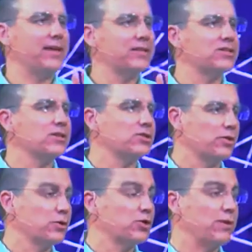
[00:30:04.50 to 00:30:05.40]
decision on
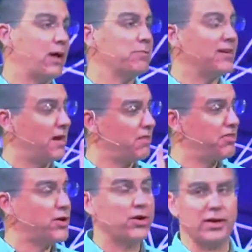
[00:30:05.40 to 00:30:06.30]
those around me. And
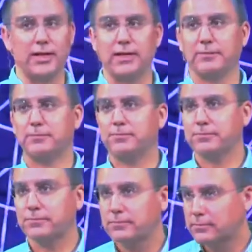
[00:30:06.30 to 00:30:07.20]
thirdly,
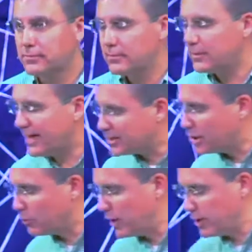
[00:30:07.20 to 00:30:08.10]
I
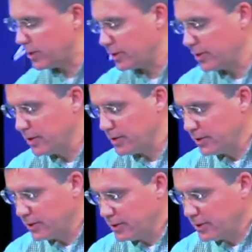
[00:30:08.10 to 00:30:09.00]
surrender
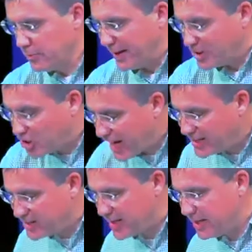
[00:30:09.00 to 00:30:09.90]
by
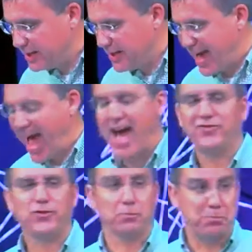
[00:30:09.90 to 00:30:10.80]
chasing
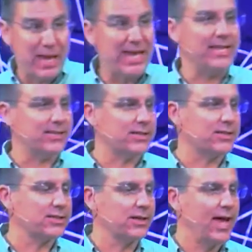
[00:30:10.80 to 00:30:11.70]
after
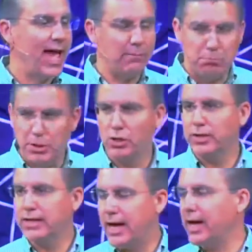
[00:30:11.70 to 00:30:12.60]
peace and
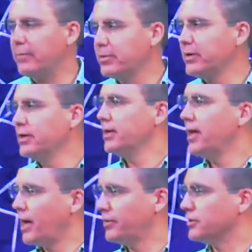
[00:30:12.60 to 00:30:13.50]
building up
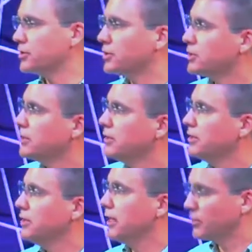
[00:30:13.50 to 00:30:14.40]
others
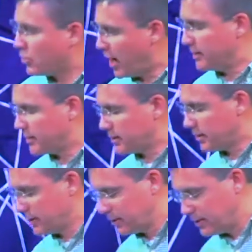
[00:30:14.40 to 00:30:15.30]
in Christ.
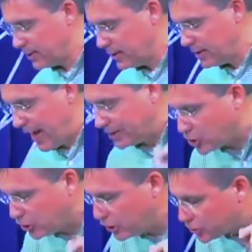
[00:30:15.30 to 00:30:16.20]
I
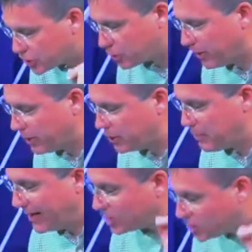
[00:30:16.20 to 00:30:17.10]
choose to surrender
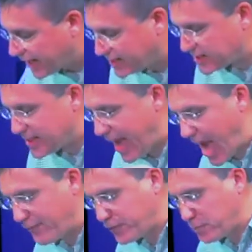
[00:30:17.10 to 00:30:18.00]
by chasing
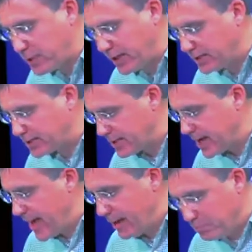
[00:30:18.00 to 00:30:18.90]
after peace
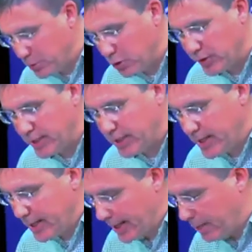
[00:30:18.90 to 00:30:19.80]
and building
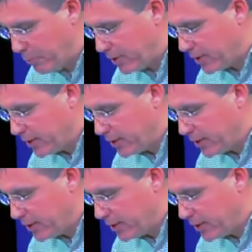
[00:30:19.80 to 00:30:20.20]
up